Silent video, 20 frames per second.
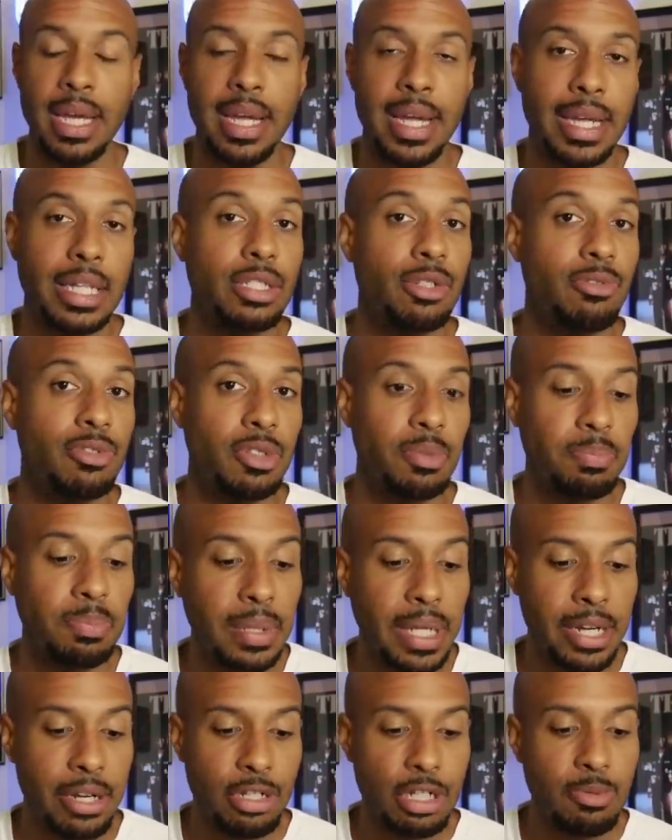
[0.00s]
in terms of
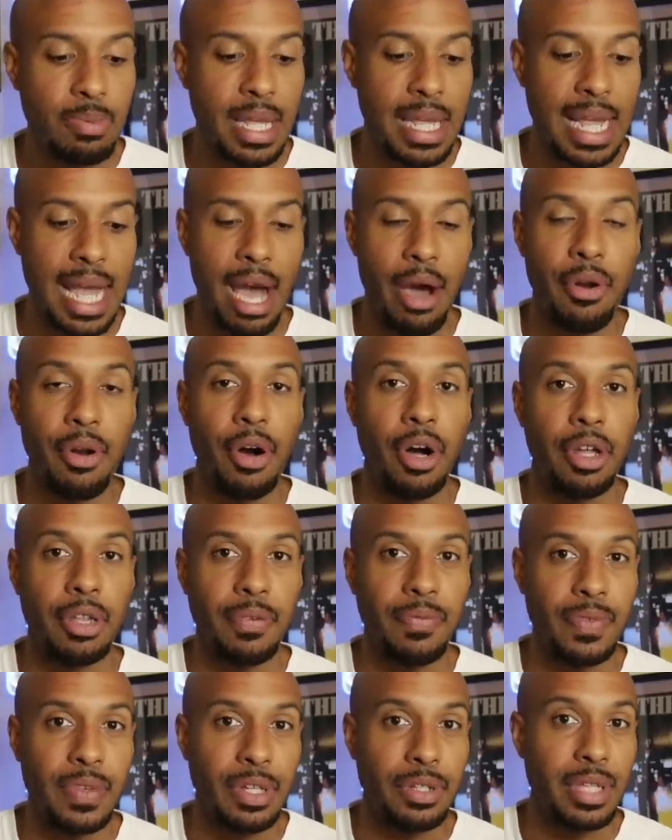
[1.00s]
players being out on the
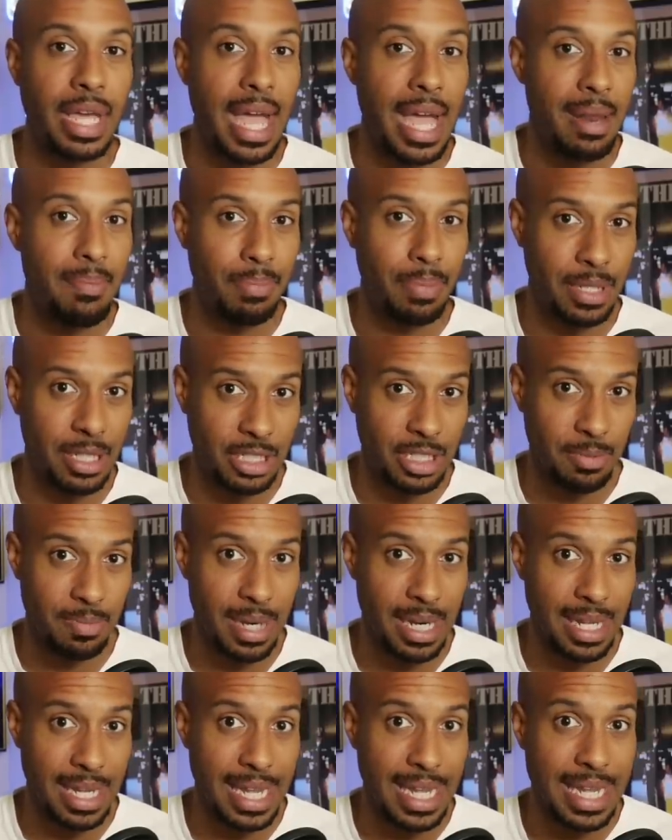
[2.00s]
field and
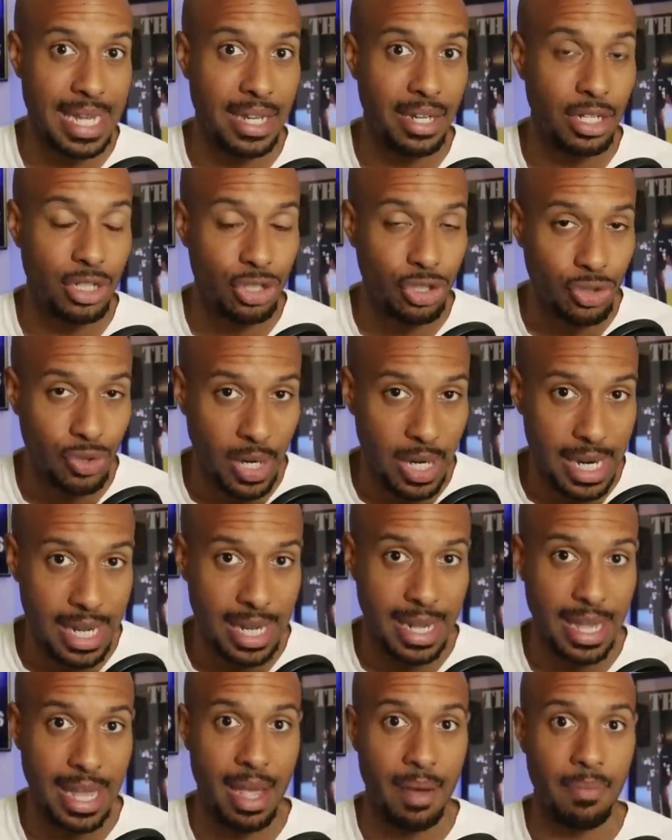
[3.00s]
participating in training
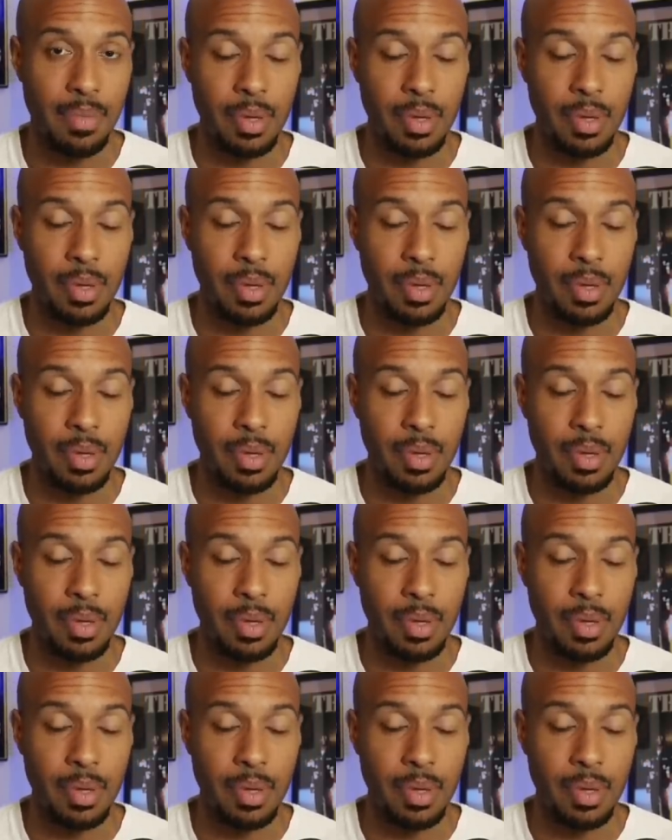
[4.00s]
camp.